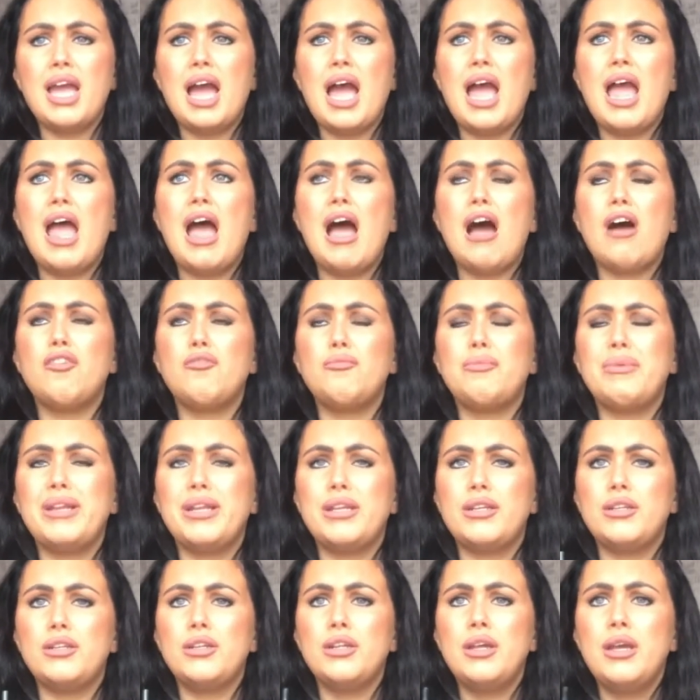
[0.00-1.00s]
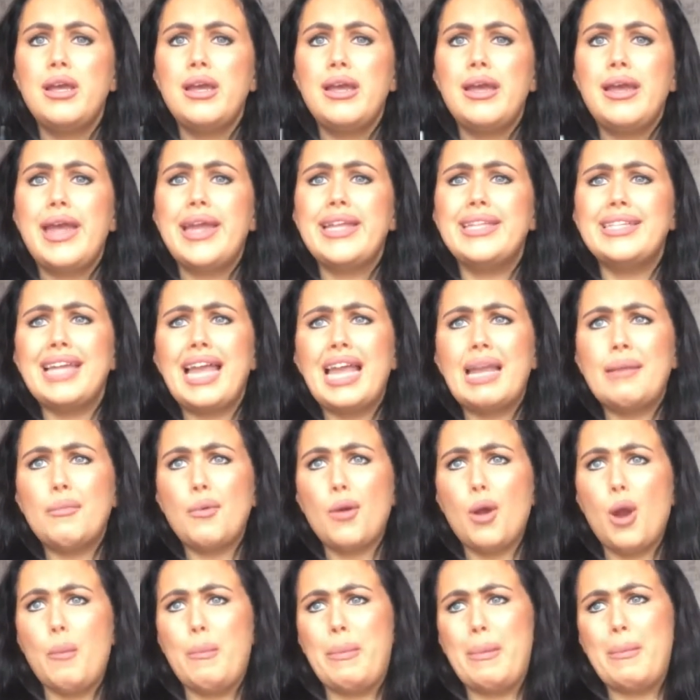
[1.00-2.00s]
I have been heat-styling my
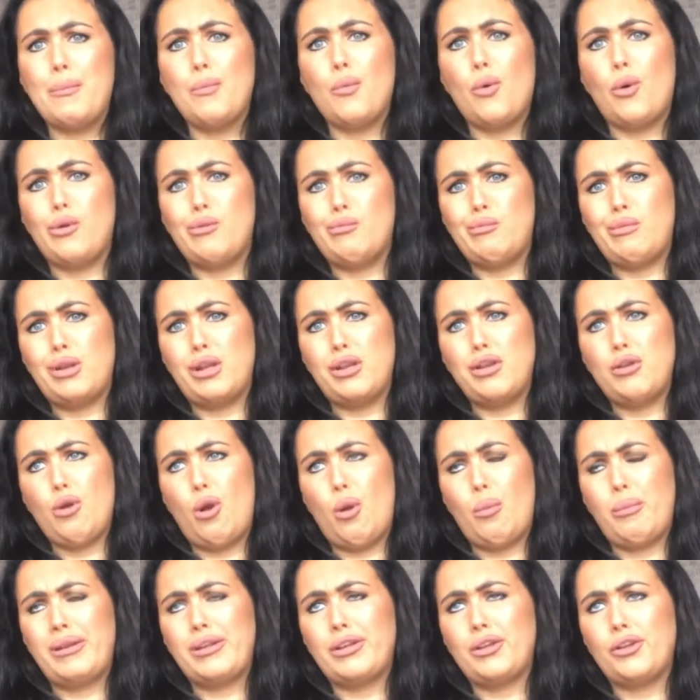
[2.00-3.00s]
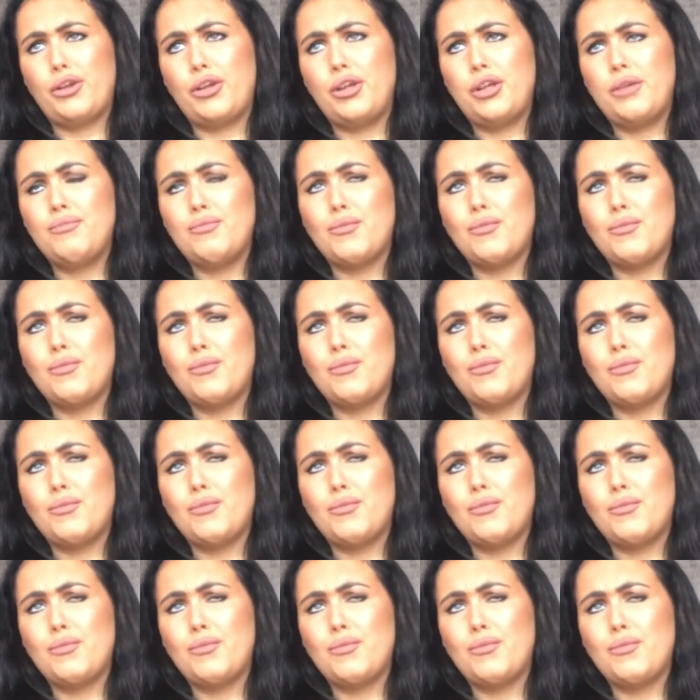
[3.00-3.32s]
hair a bit more than what I normally do.